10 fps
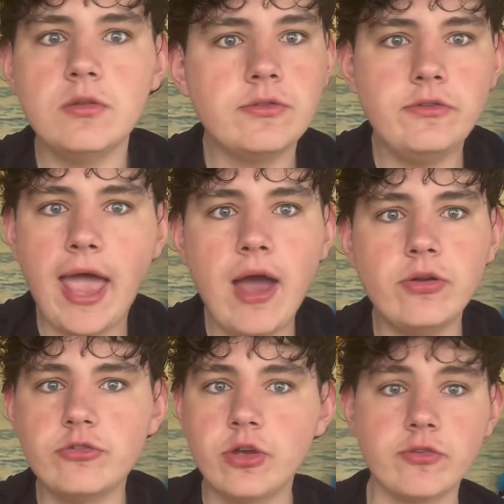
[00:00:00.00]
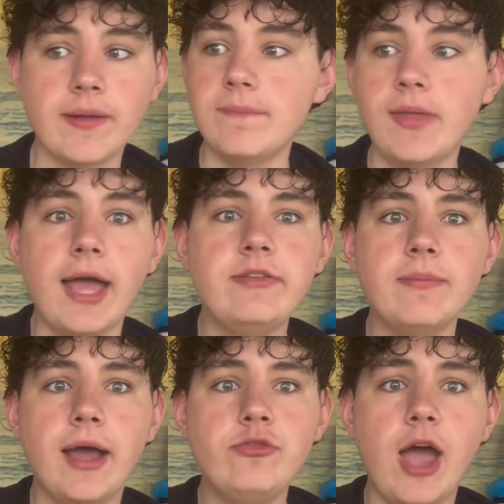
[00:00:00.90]
down, and she goes like, I did
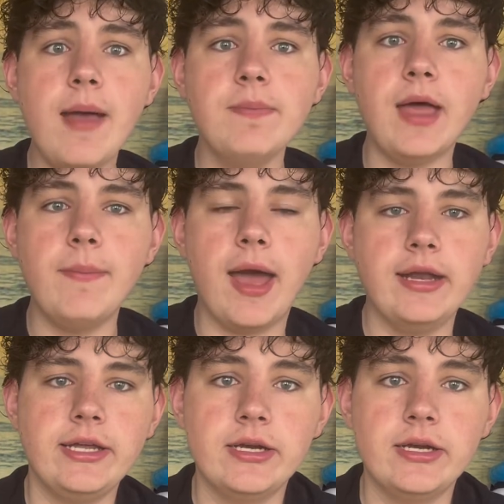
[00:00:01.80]
my job, I'm out of here.